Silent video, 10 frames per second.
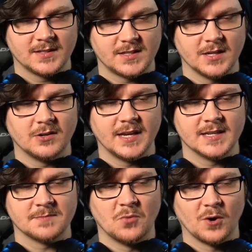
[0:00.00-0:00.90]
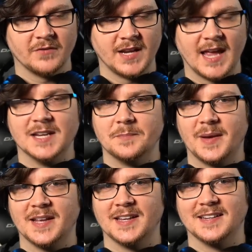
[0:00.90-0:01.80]
still is more of an
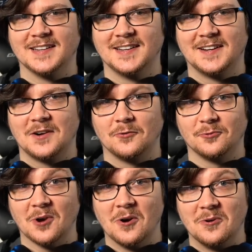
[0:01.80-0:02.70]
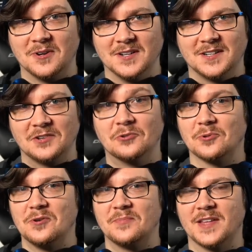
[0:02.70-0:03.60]
independent rogue
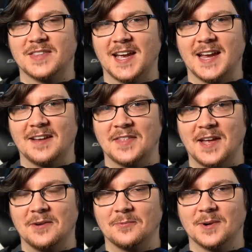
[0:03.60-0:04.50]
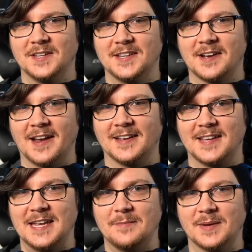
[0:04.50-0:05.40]
group that they really kind of
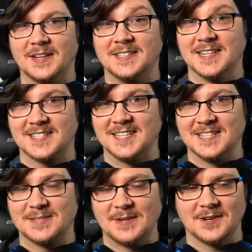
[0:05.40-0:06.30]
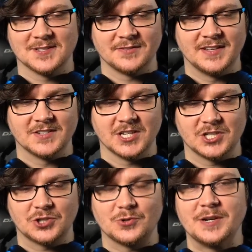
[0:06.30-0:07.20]
keep at a distance because of his
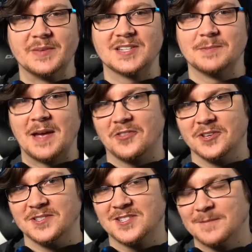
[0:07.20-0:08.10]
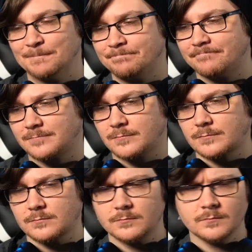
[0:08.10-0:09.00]
extremist methods.
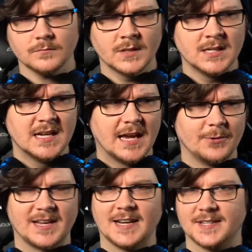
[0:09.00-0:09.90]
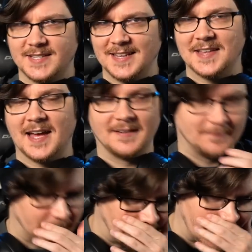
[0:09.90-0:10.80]
We kind of see that
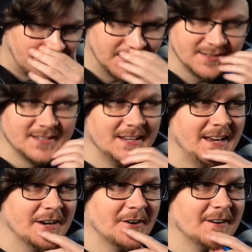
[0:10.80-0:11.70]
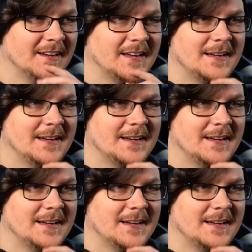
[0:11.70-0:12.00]
evidented here